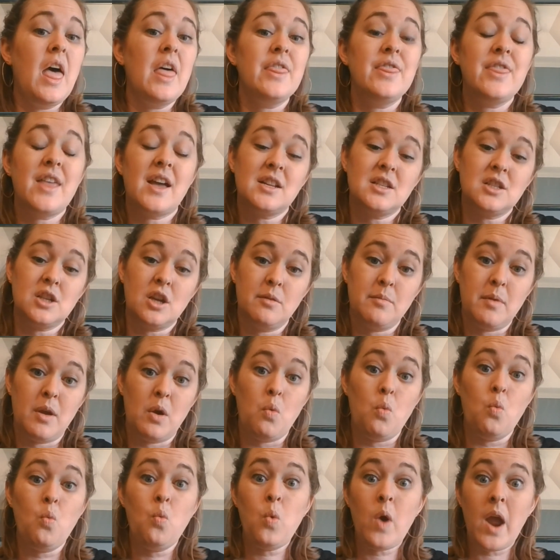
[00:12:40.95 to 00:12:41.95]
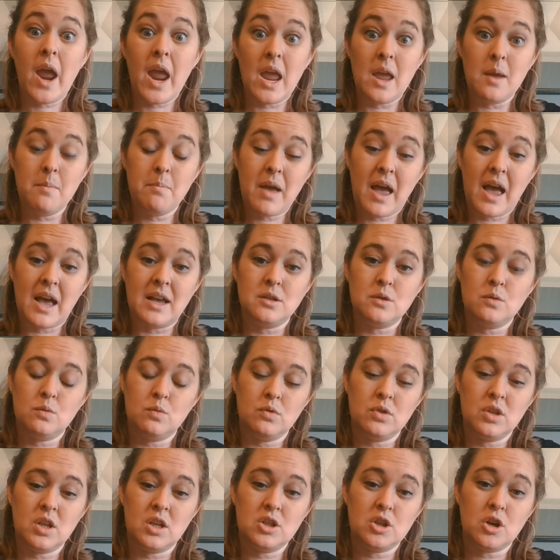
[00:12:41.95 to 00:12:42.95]
That's going to be way past
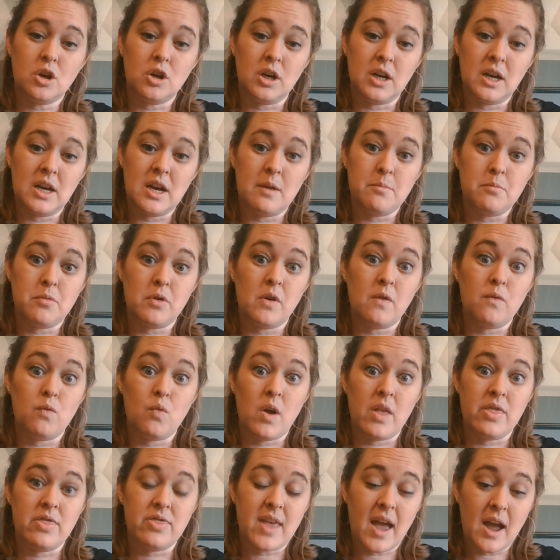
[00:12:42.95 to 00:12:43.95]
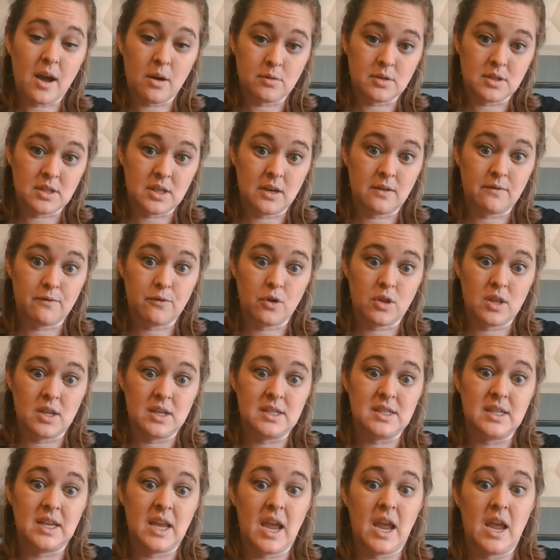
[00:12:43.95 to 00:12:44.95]
the target number of 1,000 for this
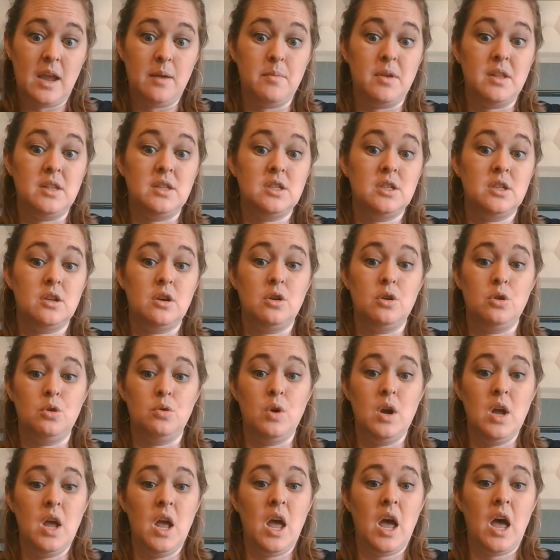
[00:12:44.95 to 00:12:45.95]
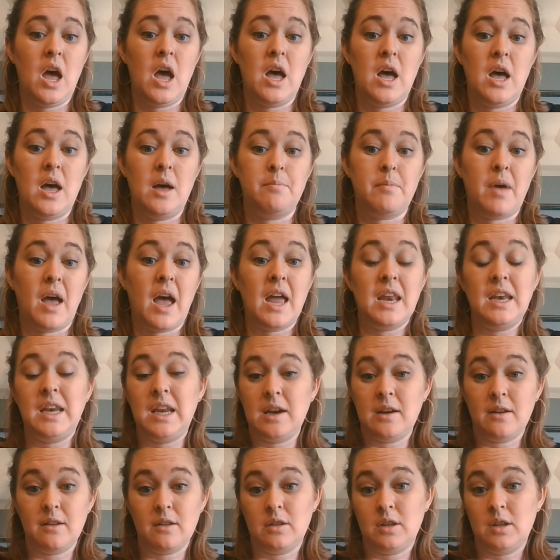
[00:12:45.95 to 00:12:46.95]
game. And so I need
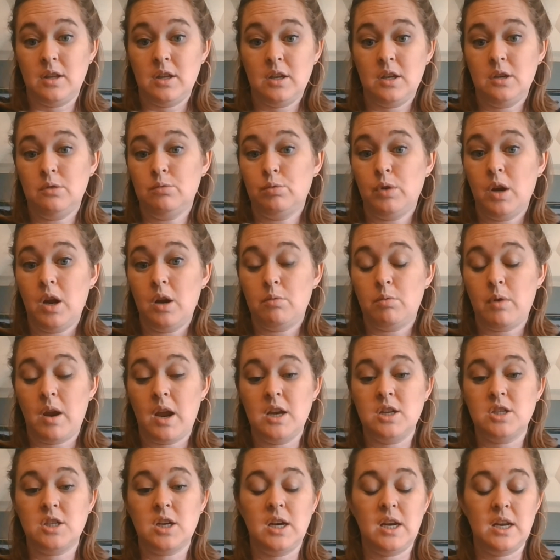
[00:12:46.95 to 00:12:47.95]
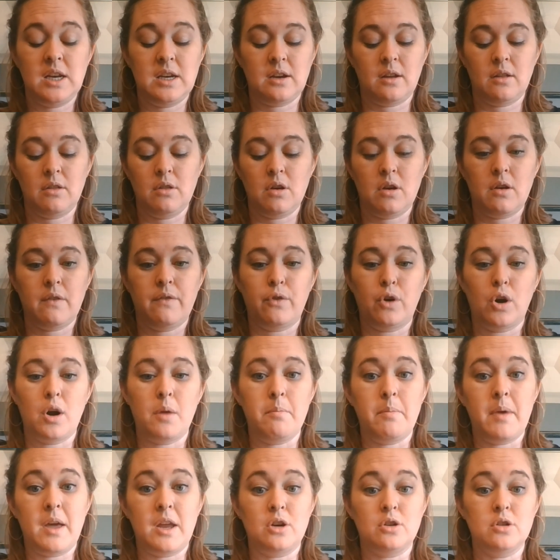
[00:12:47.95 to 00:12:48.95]
to rearrange. I need to look for a
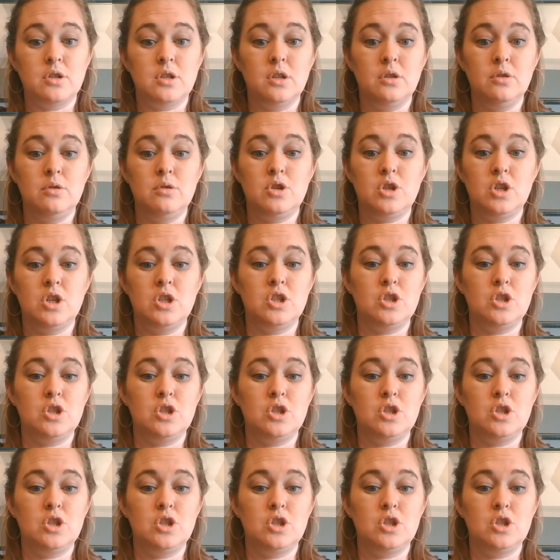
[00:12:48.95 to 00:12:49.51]
better solution.